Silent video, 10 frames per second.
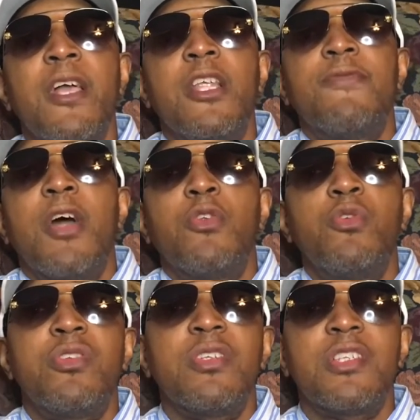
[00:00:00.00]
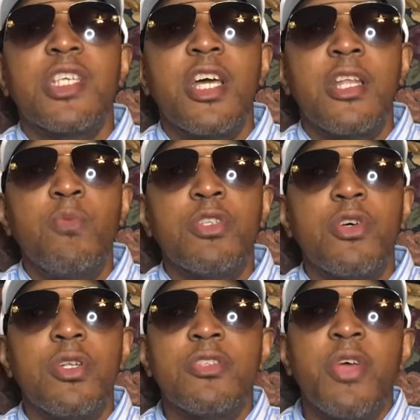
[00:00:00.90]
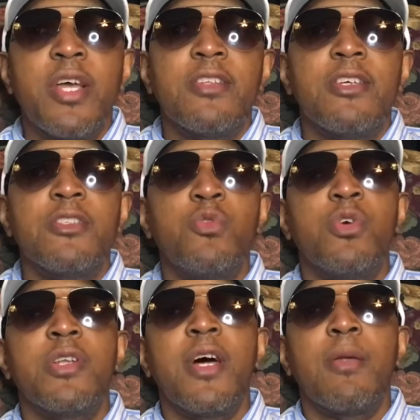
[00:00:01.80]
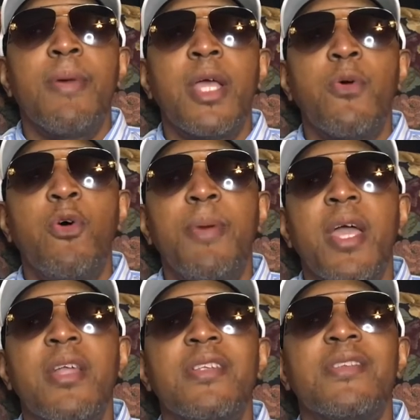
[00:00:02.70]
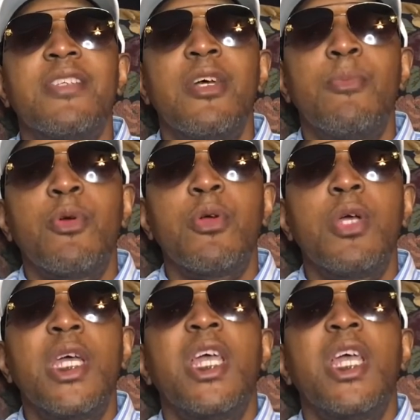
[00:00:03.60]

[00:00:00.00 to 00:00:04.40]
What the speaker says: And if y'all new to the channel, we started tracking the $200 bankroll back in December.